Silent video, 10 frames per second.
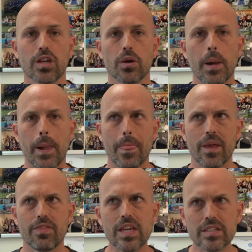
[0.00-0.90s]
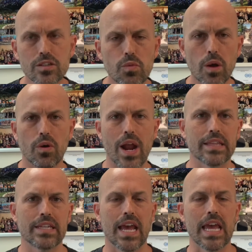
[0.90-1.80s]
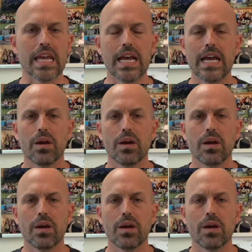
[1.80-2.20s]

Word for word: So this is where we're at today.